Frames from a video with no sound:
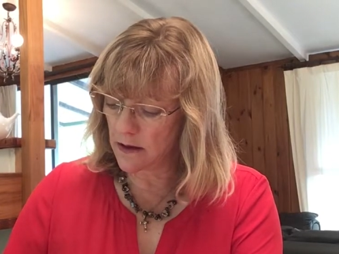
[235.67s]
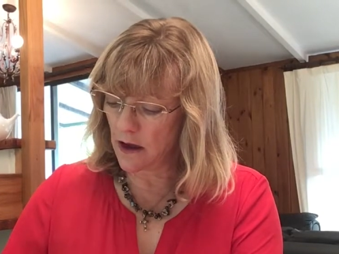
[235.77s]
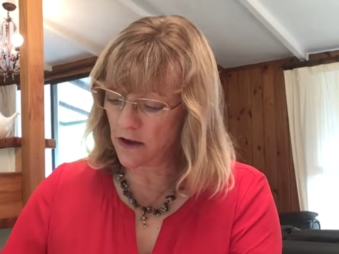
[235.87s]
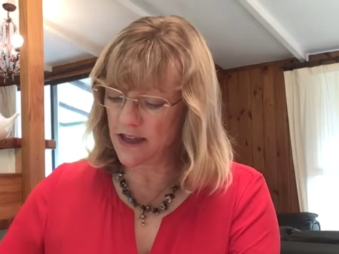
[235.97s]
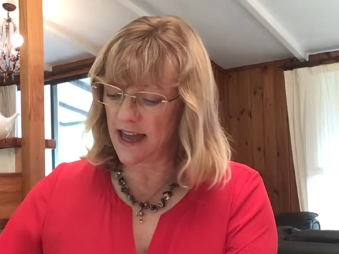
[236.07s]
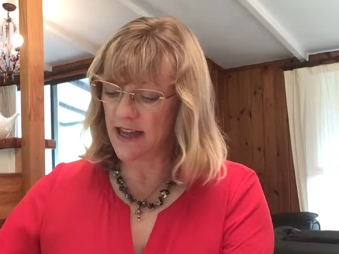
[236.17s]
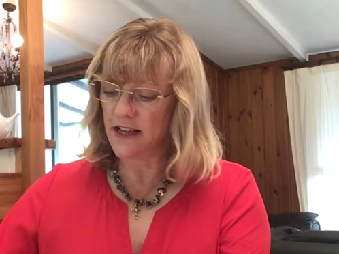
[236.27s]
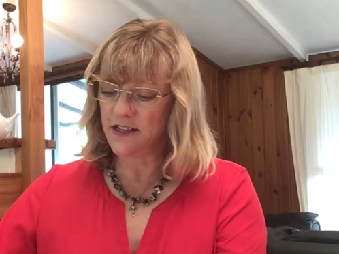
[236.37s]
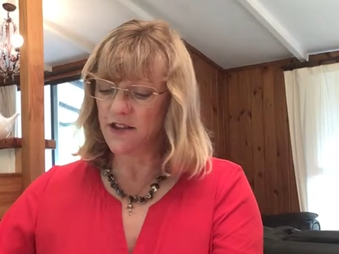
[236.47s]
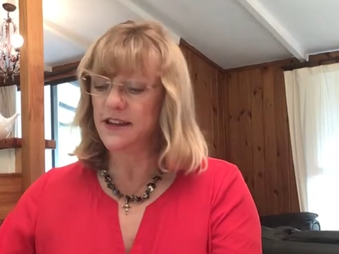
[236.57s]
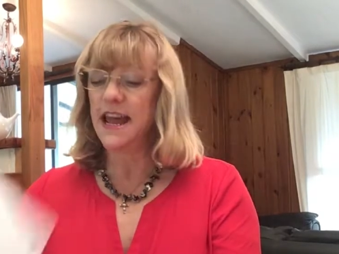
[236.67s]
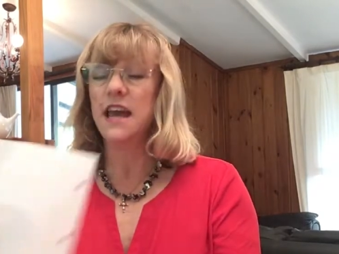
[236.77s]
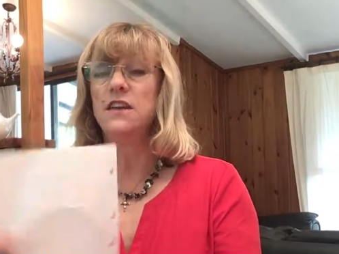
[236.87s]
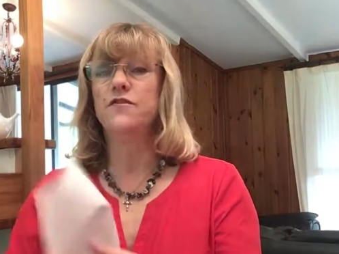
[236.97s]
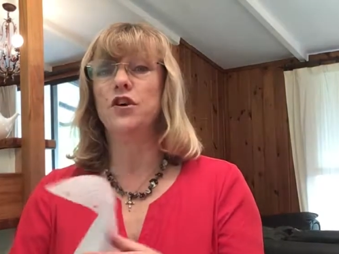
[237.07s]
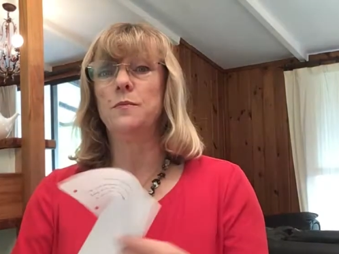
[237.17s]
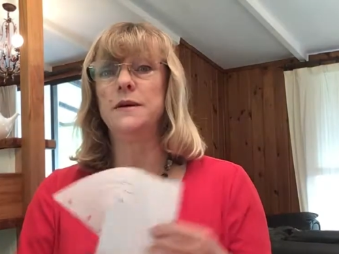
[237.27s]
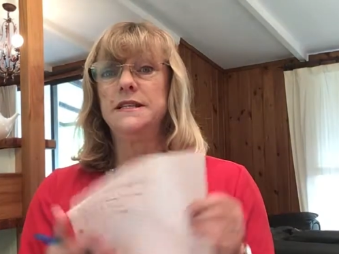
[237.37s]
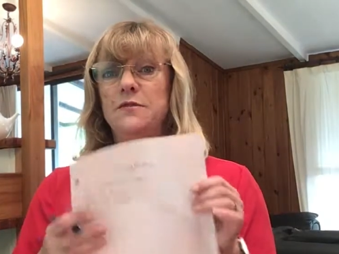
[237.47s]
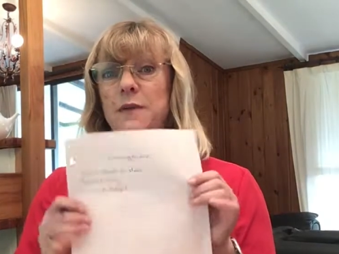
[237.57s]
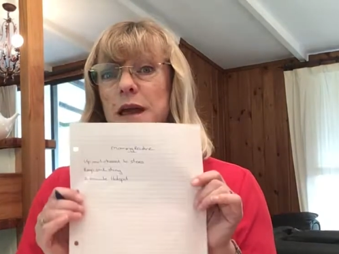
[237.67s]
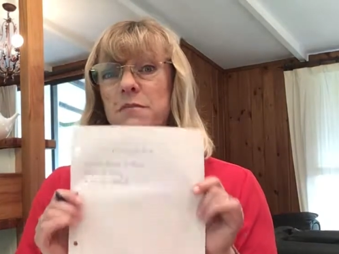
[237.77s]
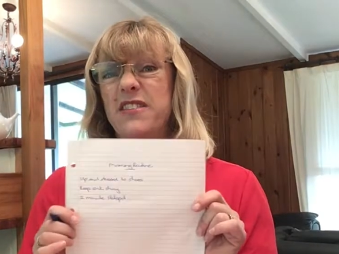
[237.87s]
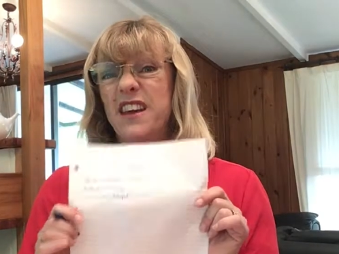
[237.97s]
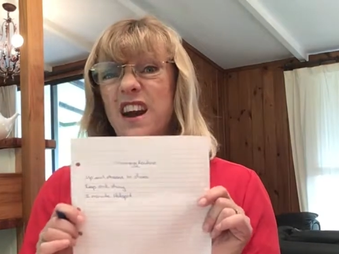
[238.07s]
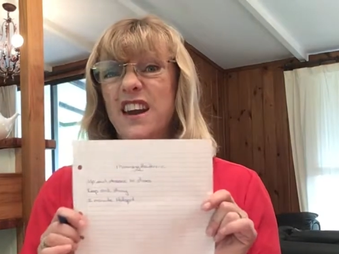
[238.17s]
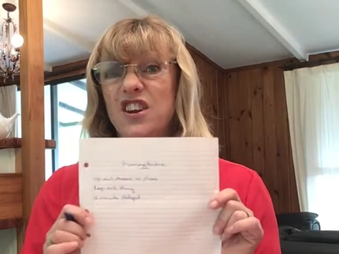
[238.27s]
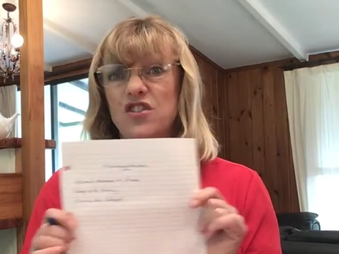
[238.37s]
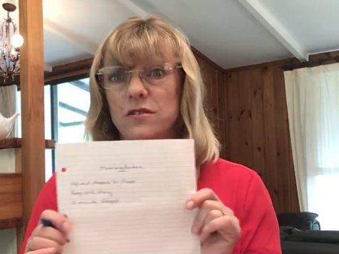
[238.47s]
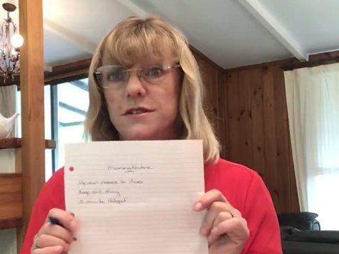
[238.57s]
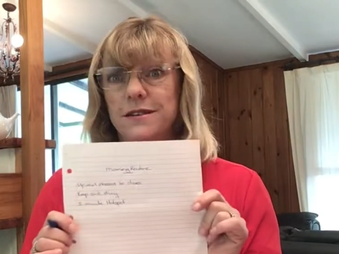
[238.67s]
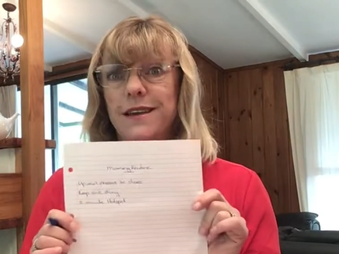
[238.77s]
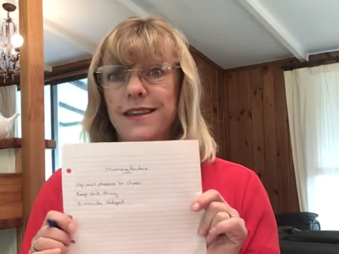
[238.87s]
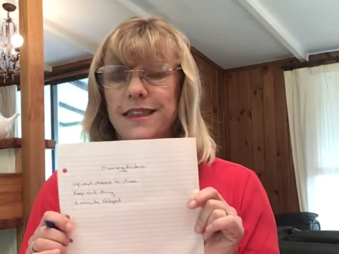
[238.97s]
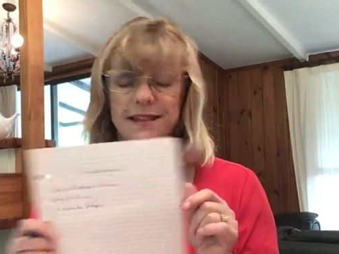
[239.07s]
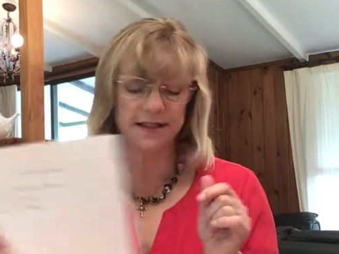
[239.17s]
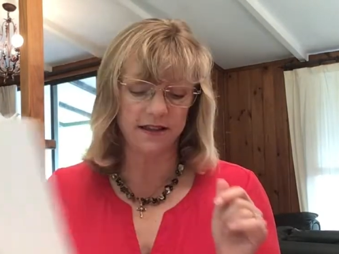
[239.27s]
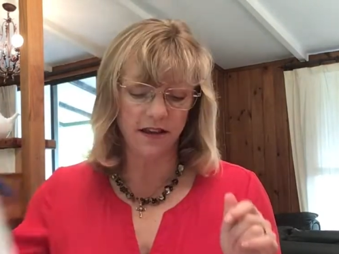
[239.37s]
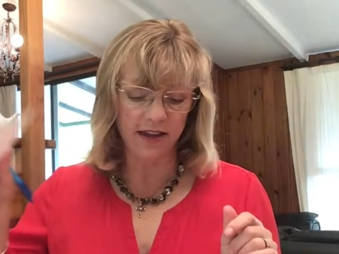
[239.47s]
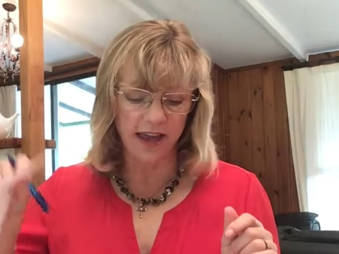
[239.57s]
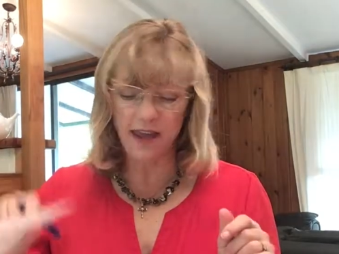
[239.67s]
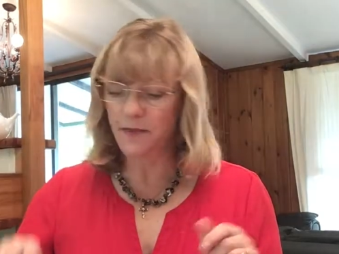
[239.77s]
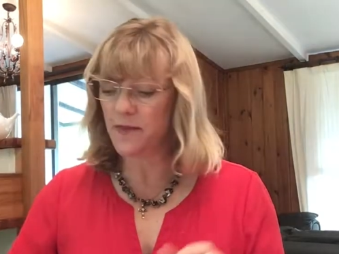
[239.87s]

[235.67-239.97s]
Okay, so now you've got a piece of paper that kind of looks like this, okay?